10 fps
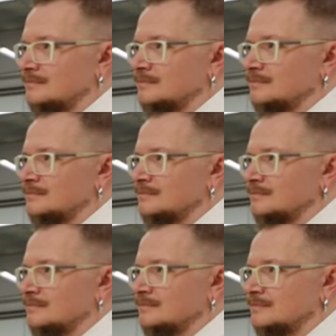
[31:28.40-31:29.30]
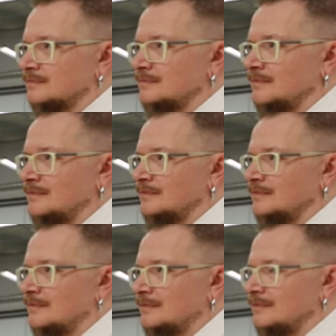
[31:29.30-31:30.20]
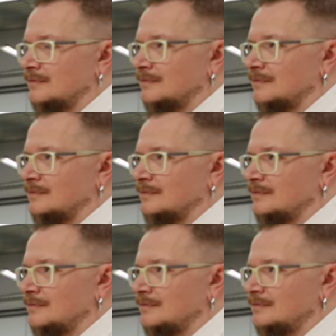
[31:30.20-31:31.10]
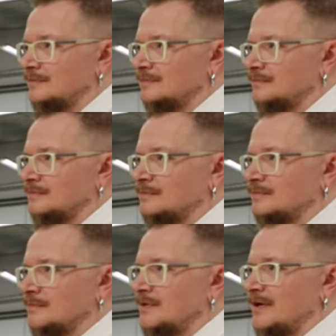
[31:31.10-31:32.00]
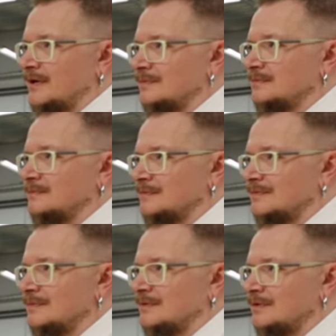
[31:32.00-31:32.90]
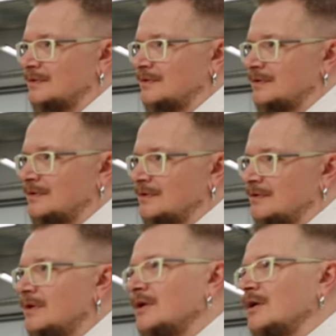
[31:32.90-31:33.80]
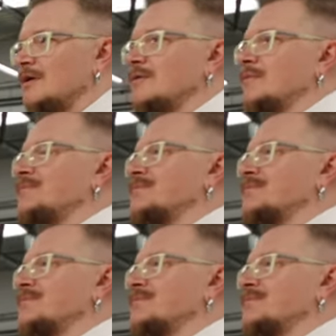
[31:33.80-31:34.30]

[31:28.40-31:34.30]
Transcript: [no speech]